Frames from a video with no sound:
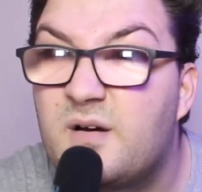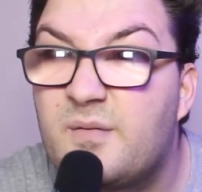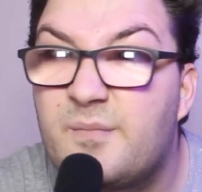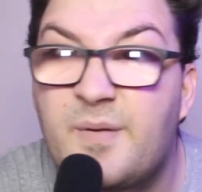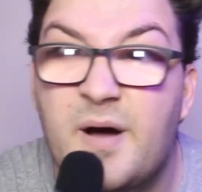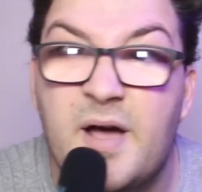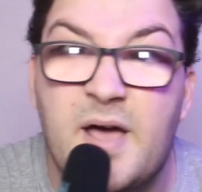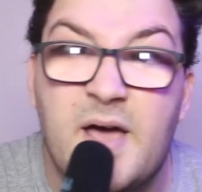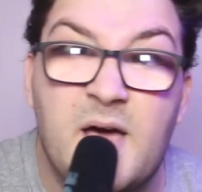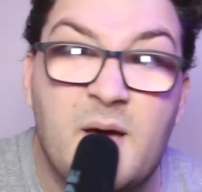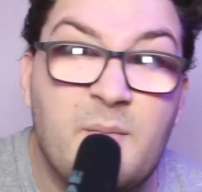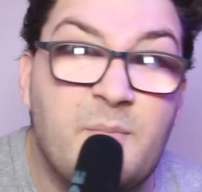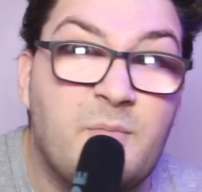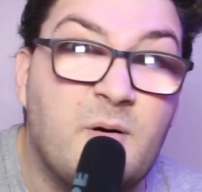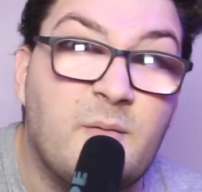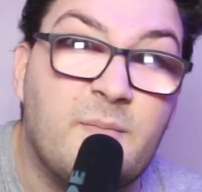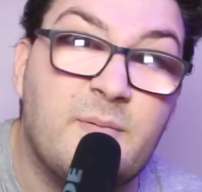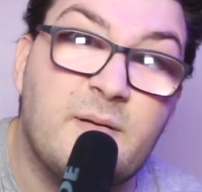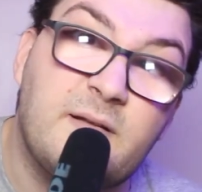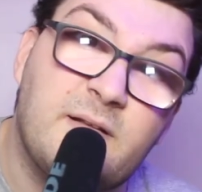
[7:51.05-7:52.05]
my hair
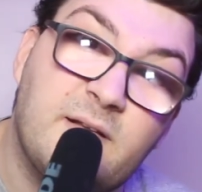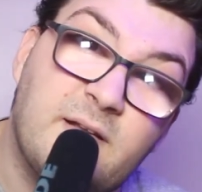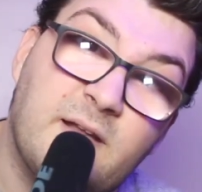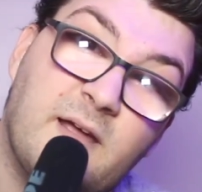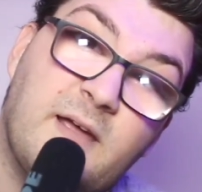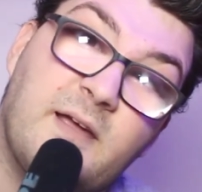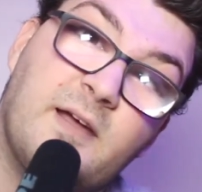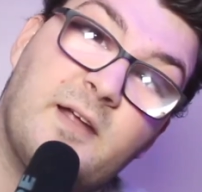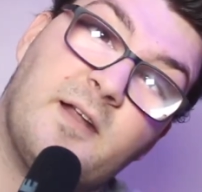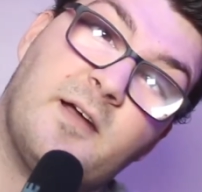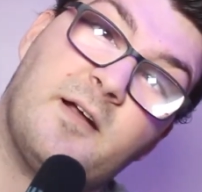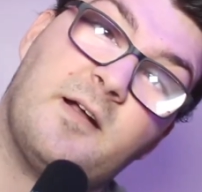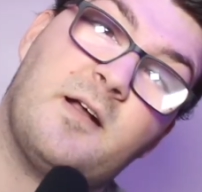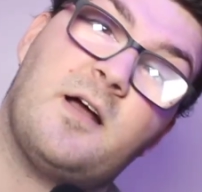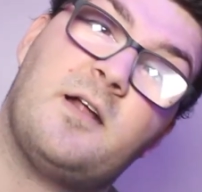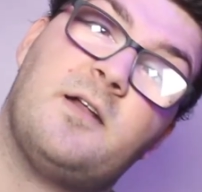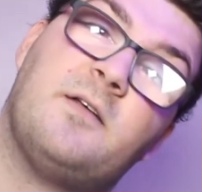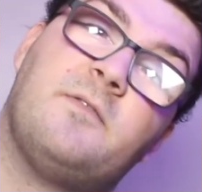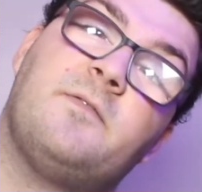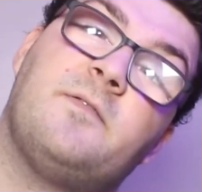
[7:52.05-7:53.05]
properly today, and I
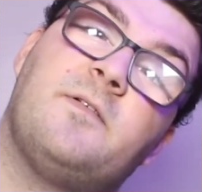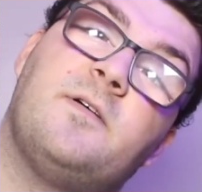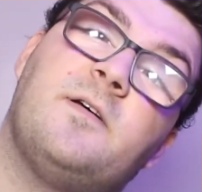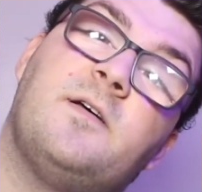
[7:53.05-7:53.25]
kind of.